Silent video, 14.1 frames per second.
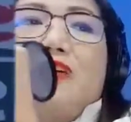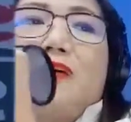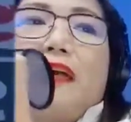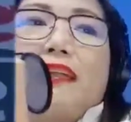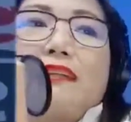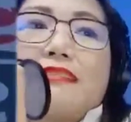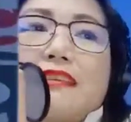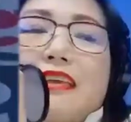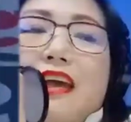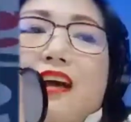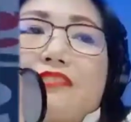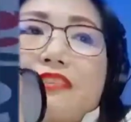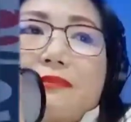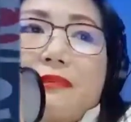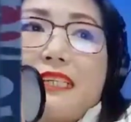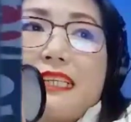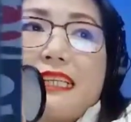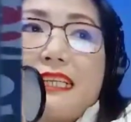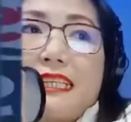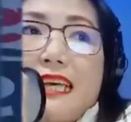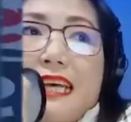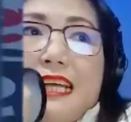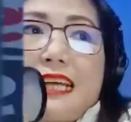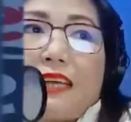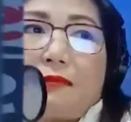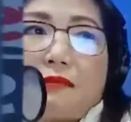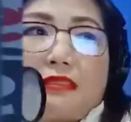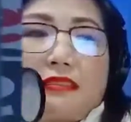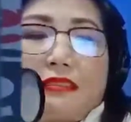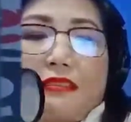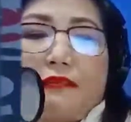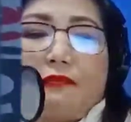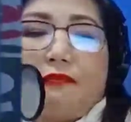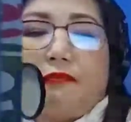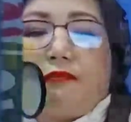courtesy of the Manila Times.